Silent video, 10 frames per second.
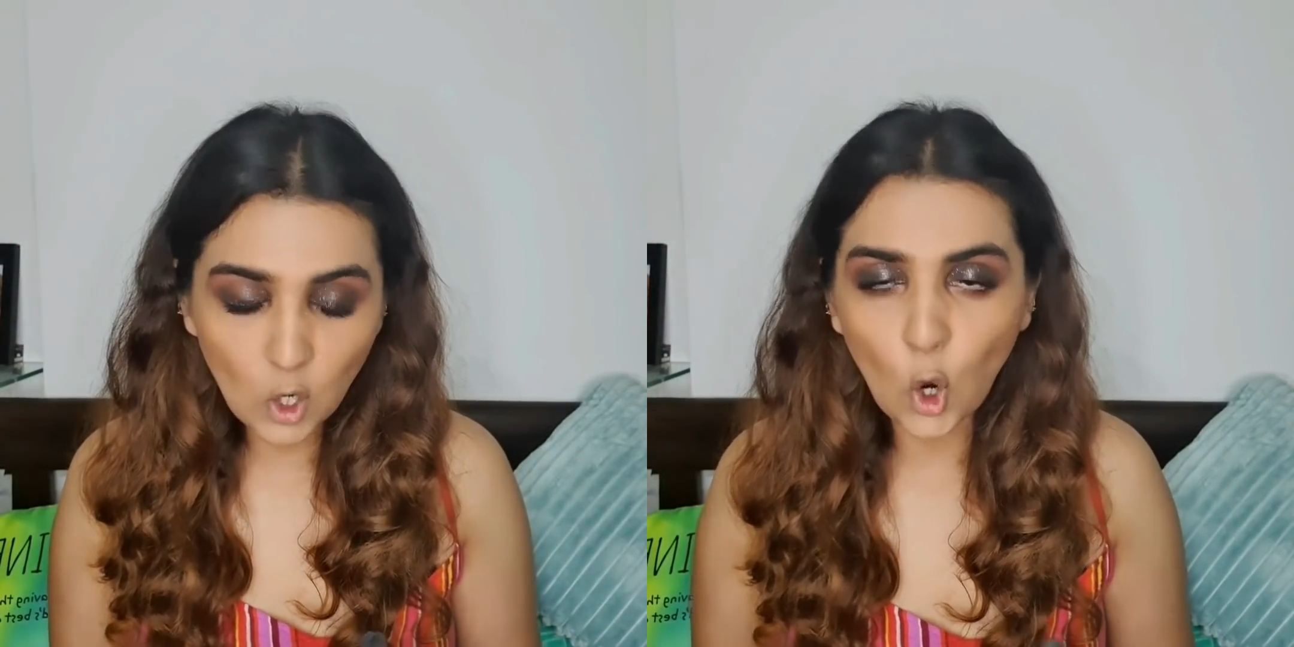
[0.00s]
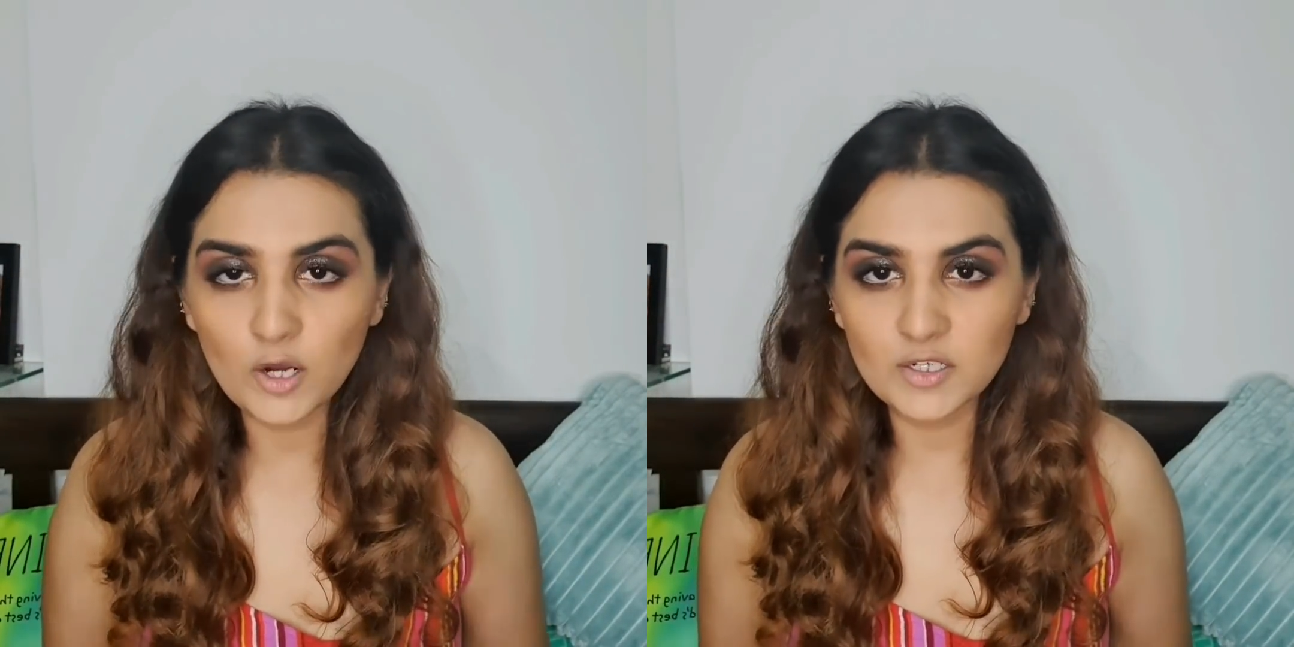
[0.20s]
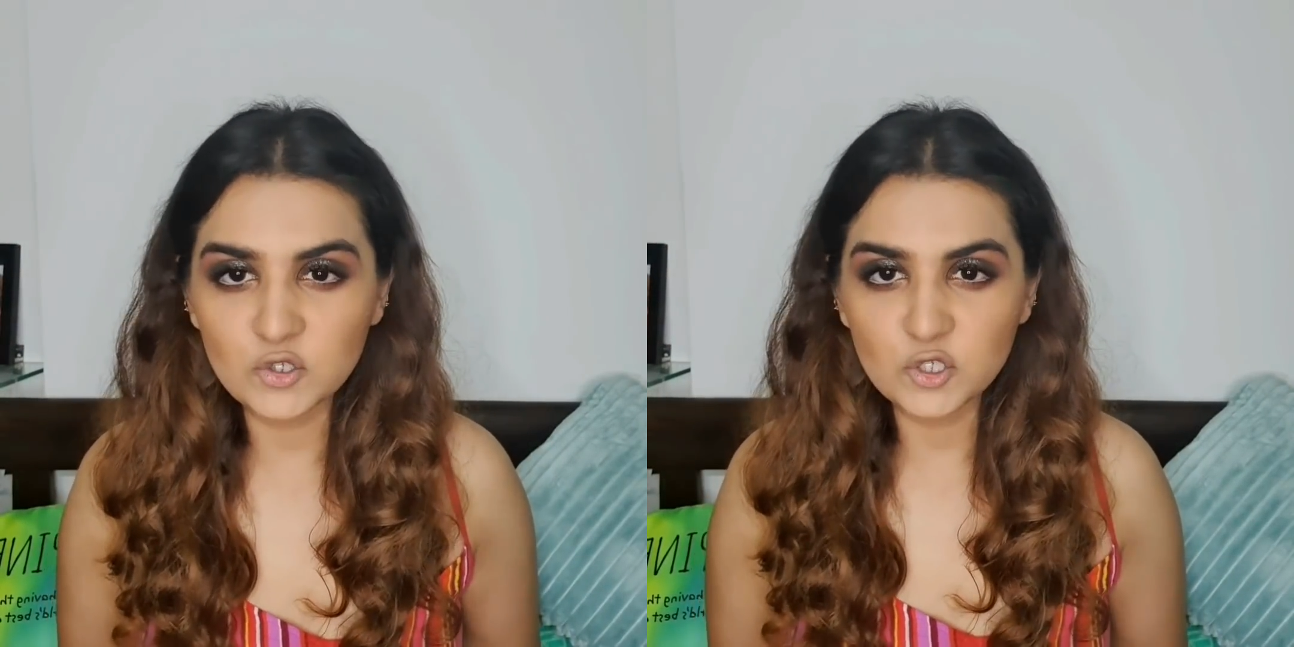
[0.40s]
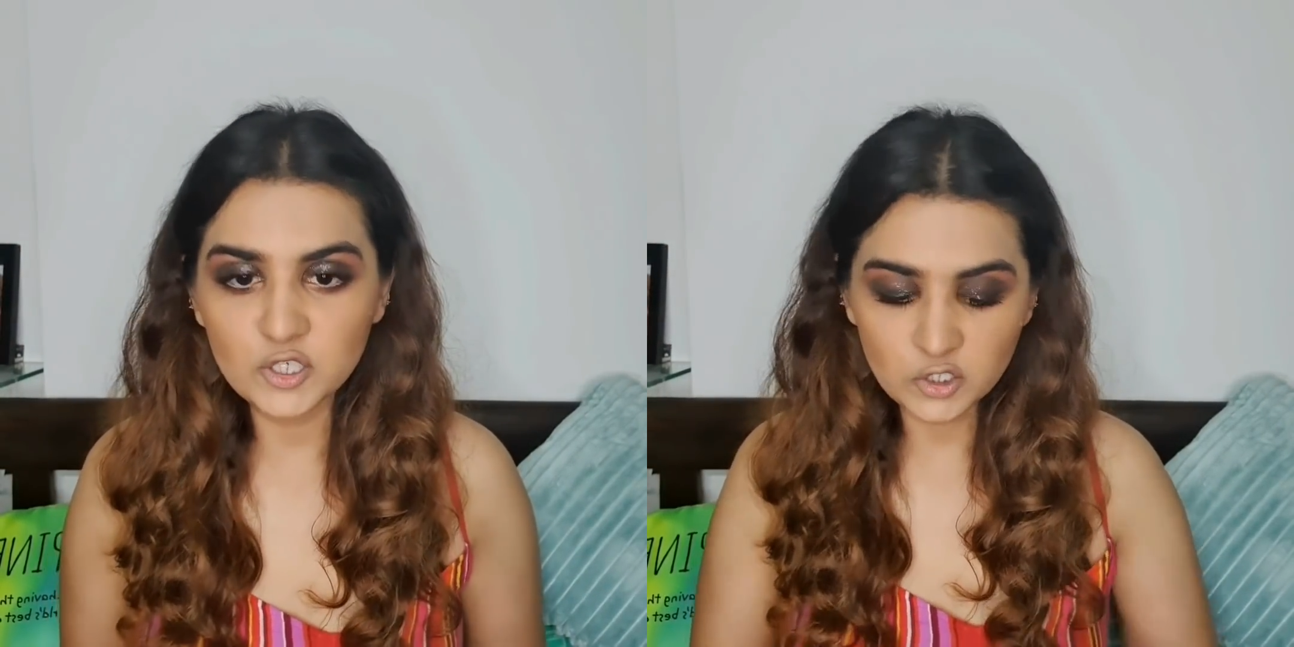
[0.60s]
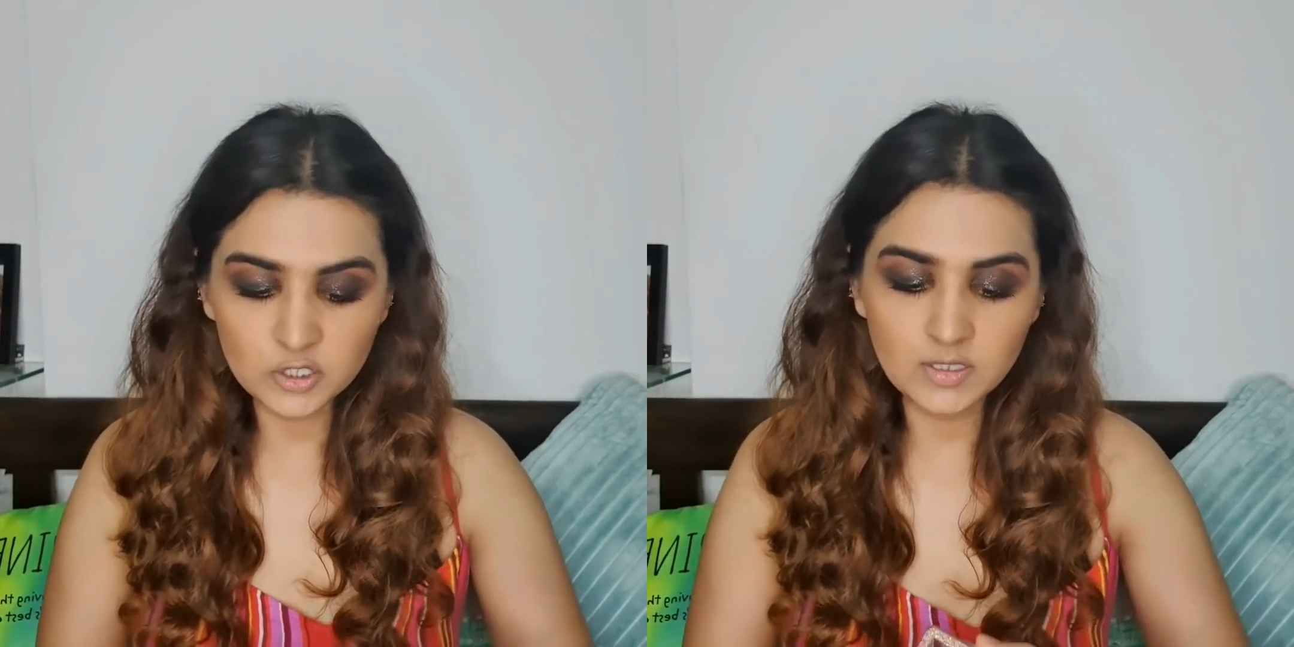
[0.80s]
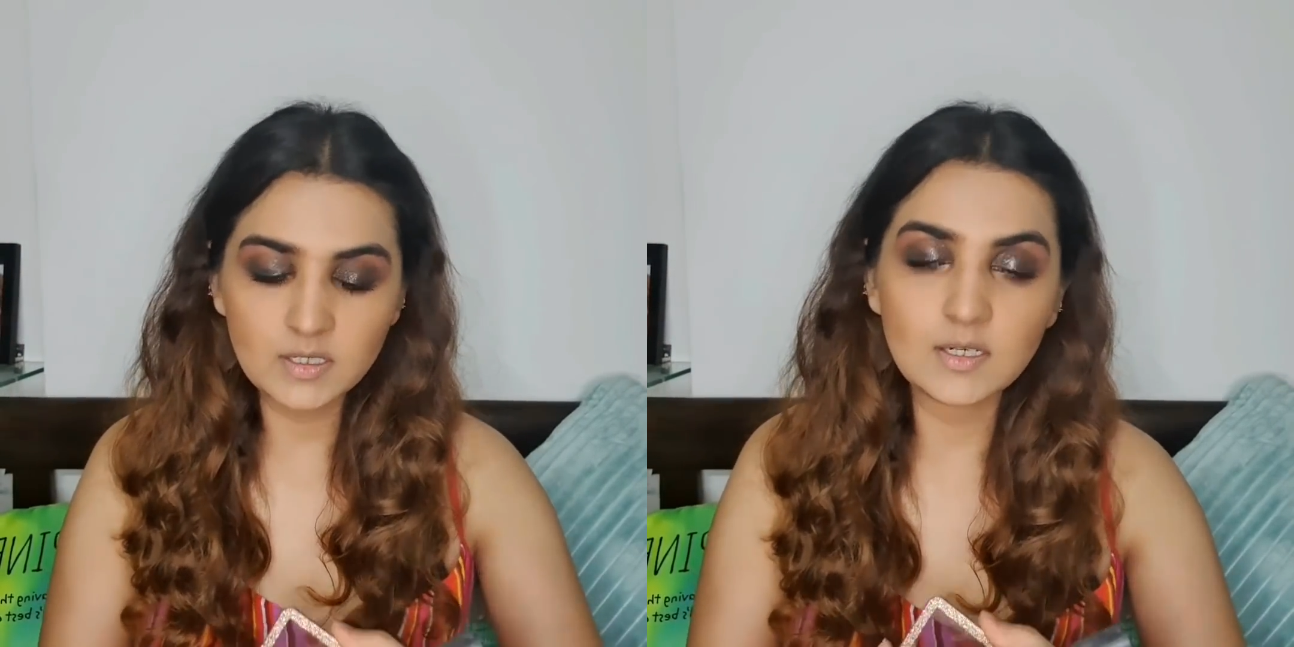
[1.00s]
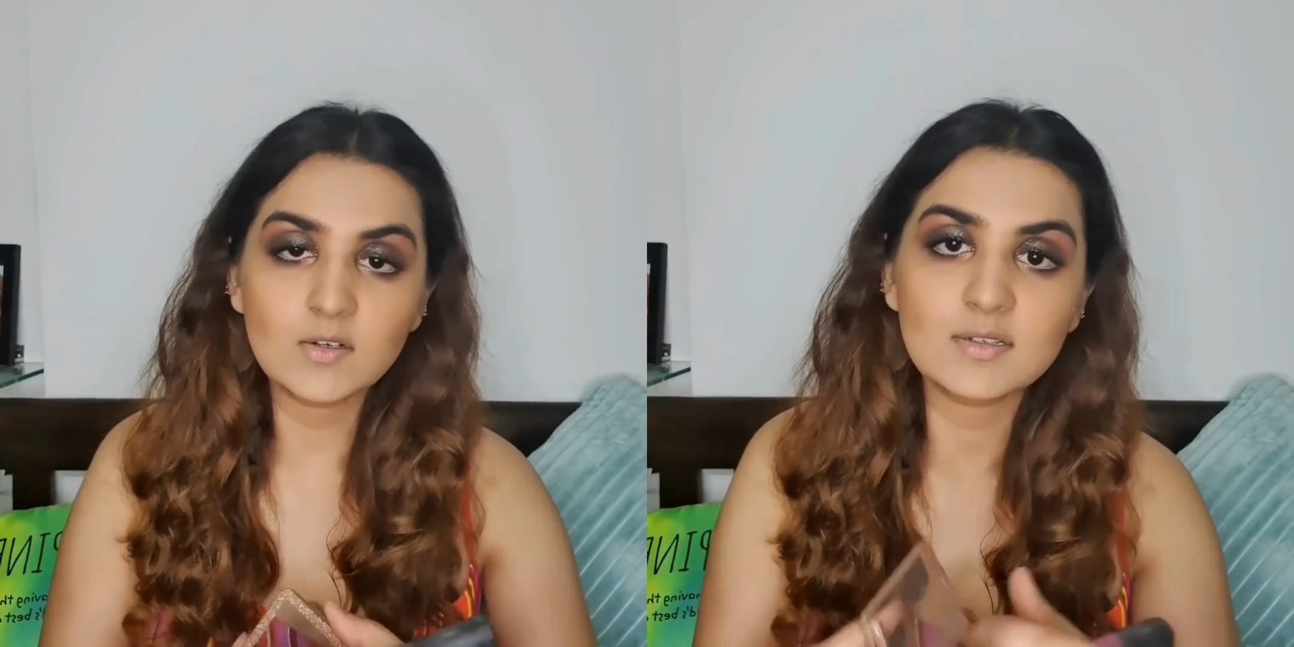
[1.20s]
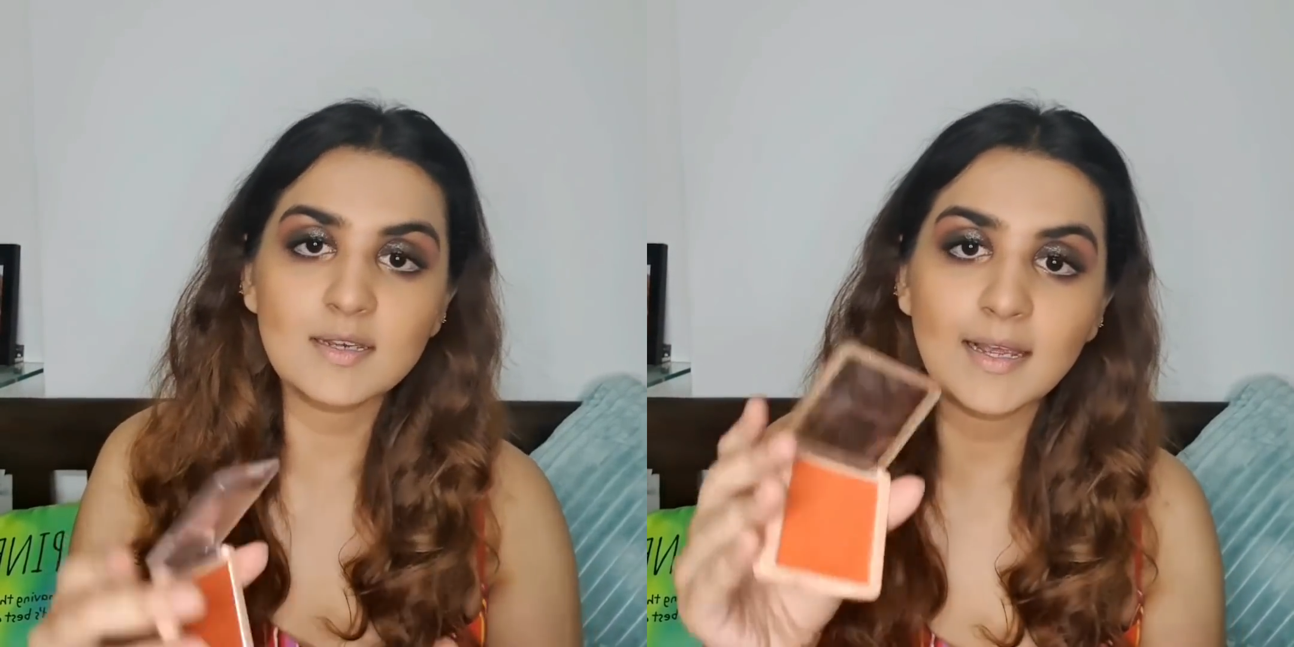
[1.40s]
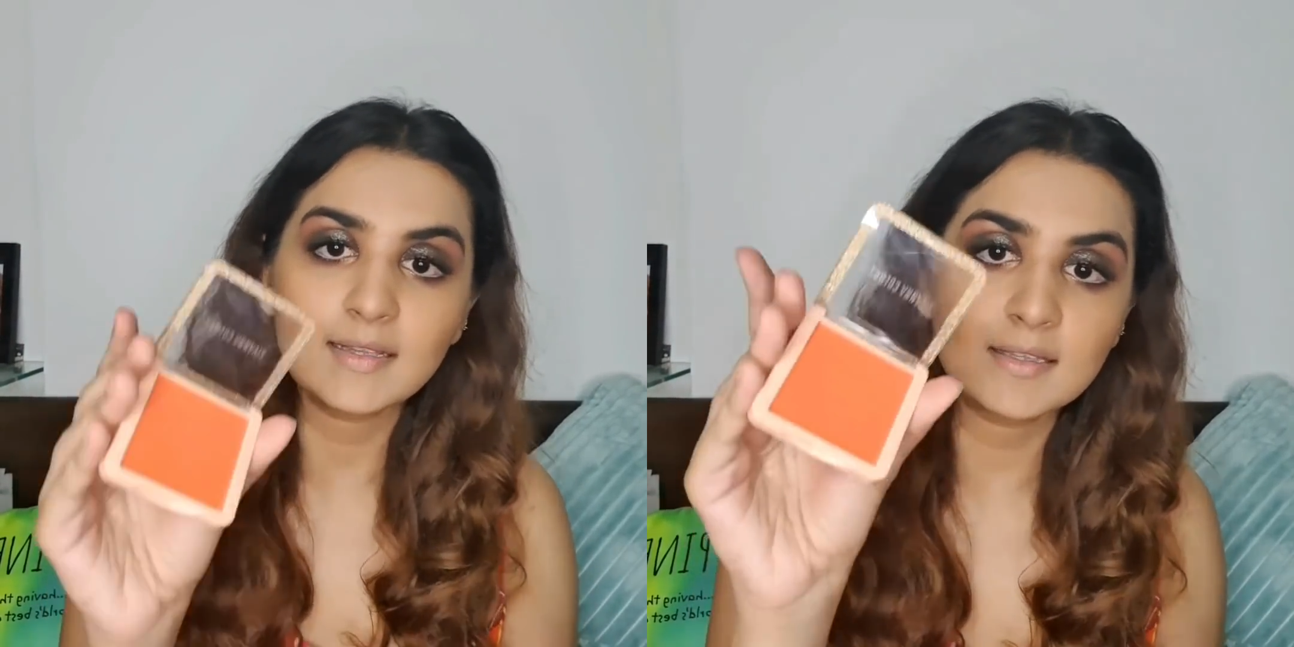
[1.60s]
orangish, looks like